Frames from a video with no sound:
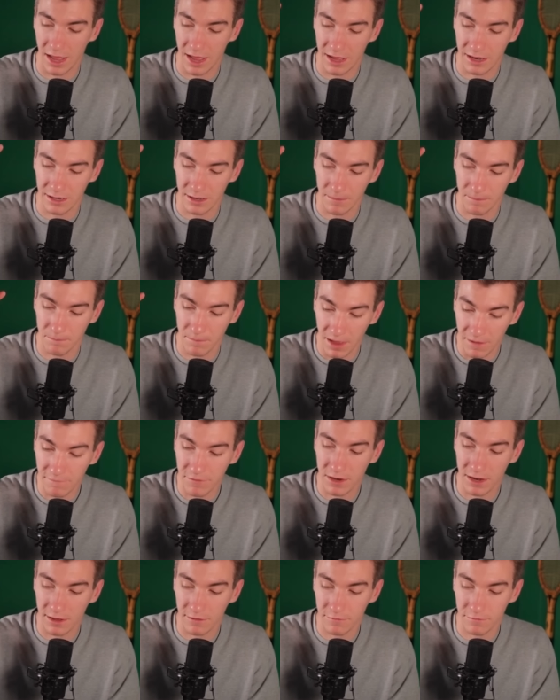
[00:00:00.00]
and
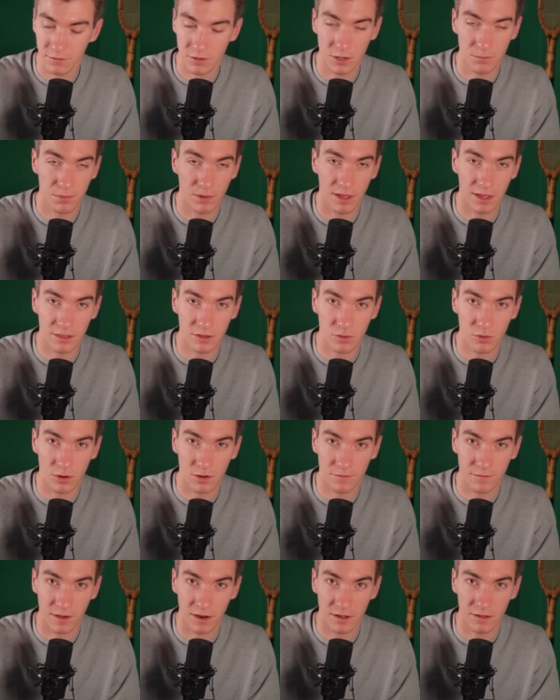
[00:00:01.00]
Medvedev could play in the
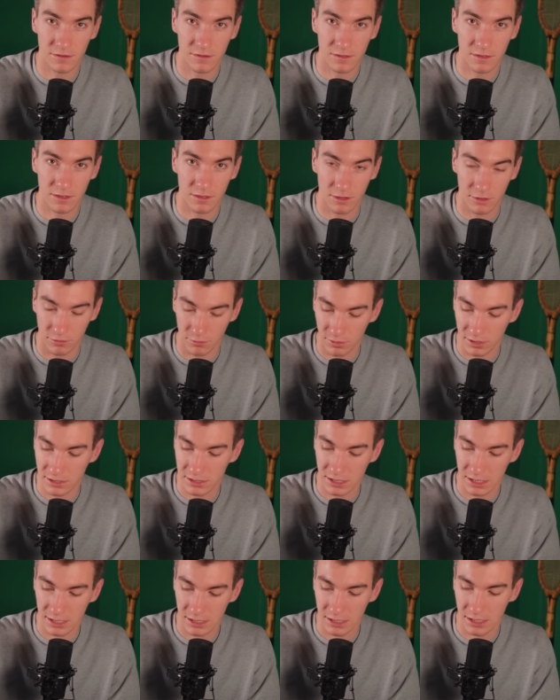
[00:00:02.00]
quarterfinals, the 3
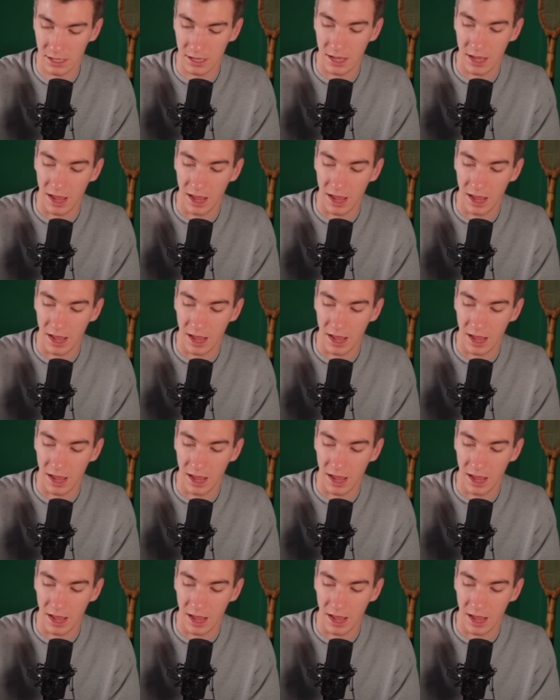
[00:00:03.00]
seed.